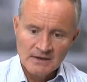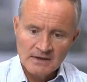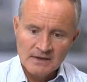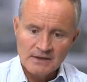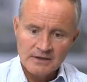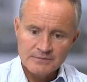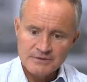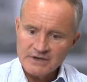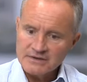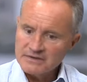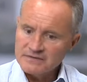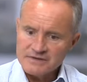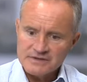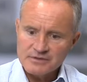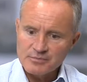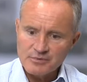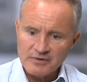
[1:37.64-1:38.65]
The objective
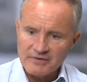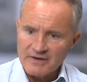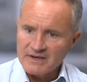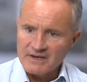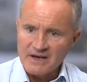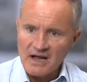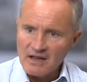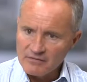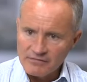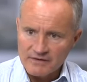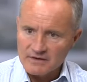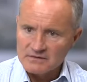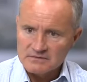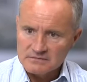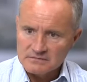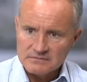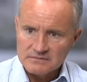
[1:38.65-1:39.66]
is to provide alpha,
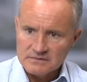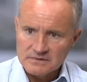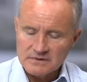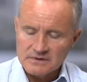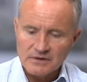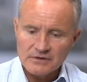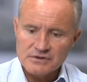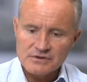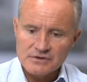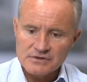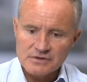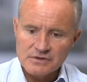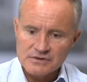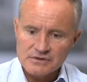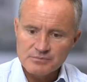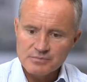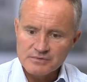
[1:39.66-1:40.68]
or
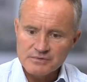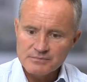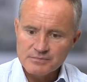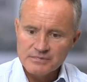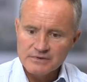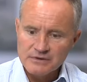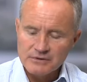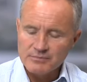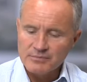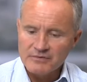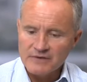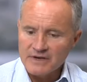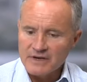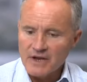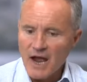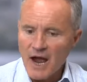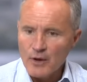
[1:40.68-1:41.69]
to
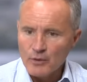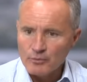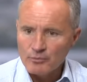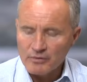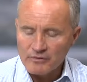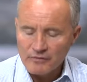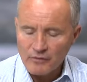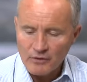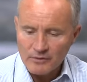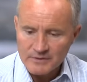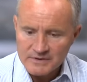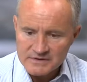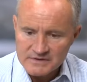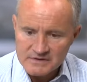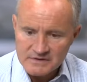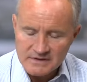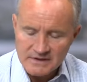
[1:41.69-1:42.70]
provide
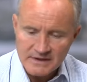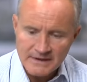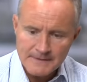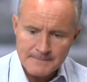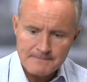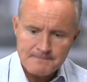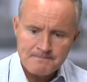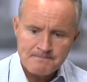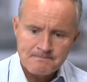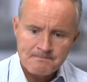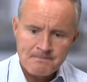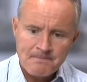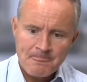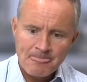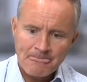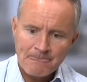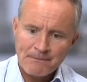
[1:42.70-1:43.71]
outperformance.
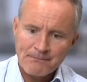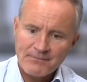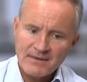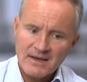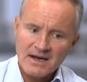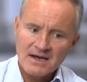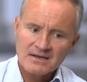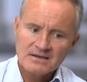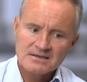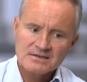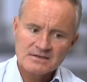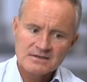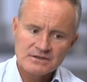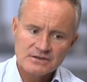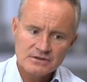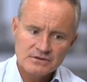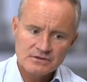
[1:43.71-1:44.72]
And
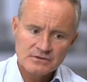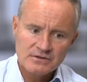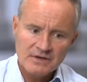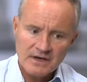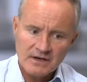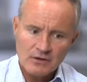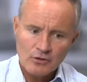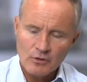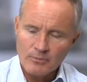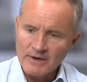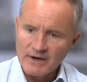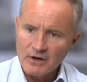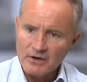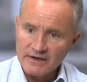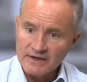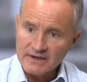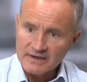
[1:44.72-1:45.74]
you do that not by
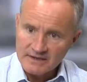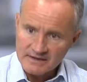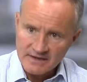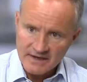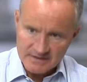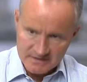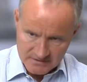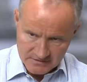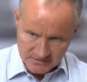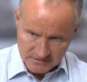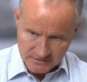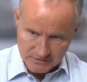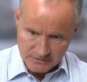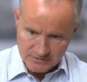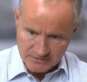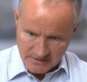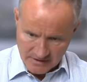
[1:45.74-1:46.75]
hugging an index. You
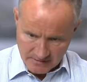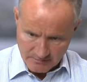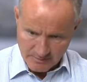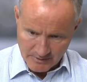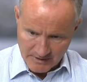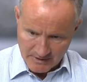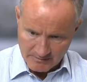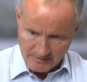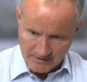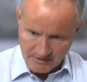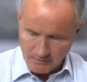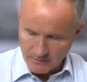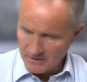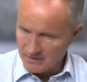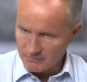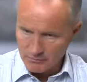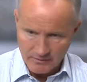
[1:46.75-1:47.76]
do that by being
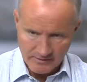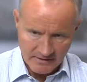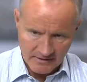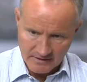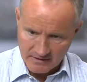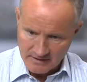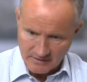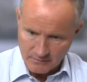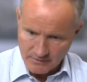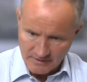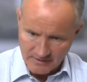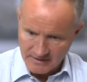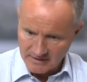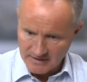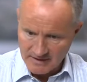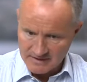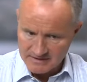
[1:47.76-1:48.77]
aware of where the
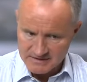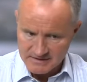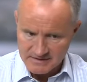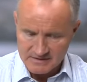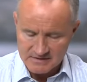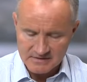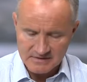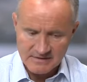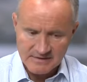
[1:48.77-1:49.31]
index is,